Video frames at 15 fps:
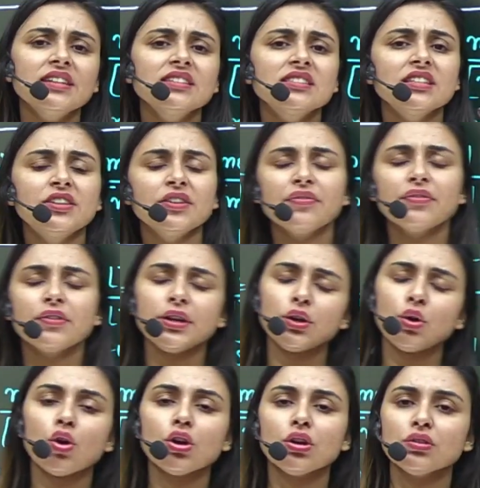different
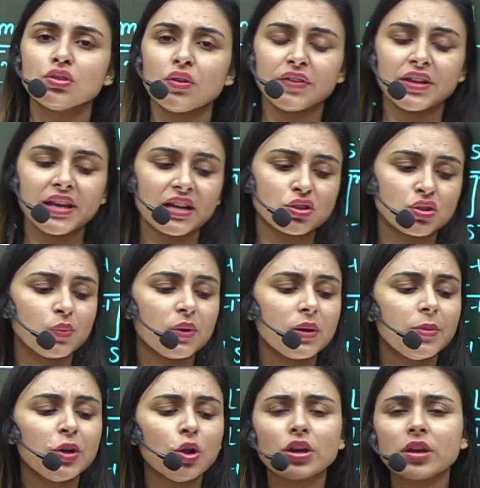orders of reaction. We'll be
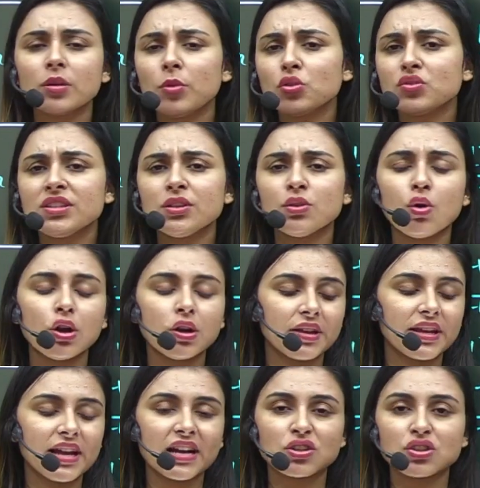talking about zero order
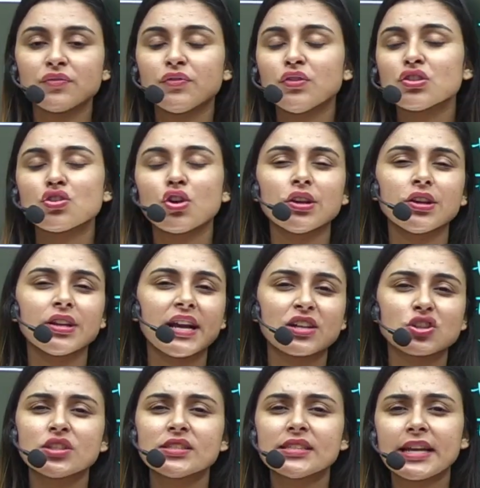reaction, first order
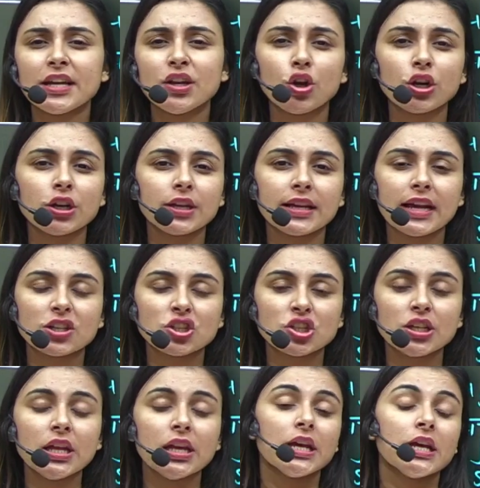reaction, second order reaction.
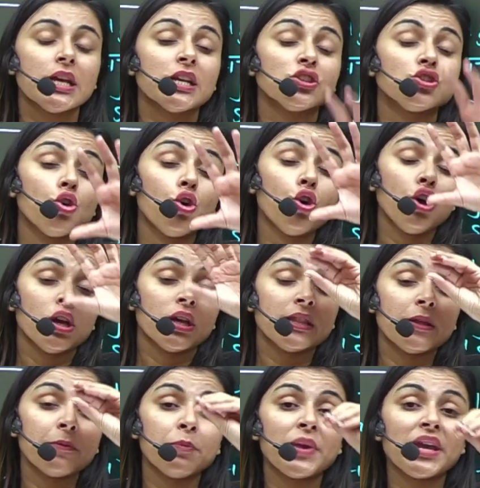So the
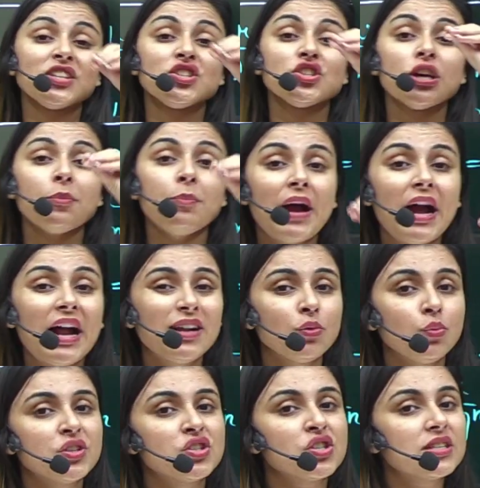major part
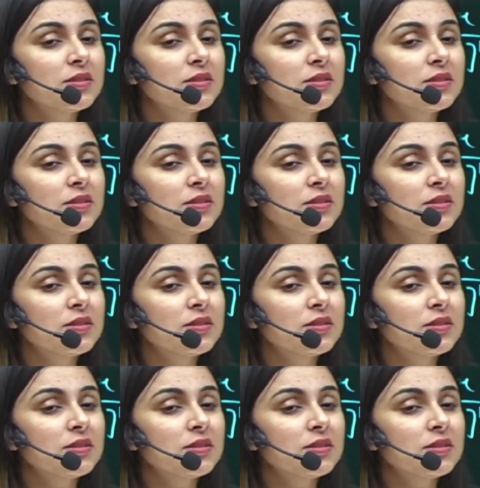which is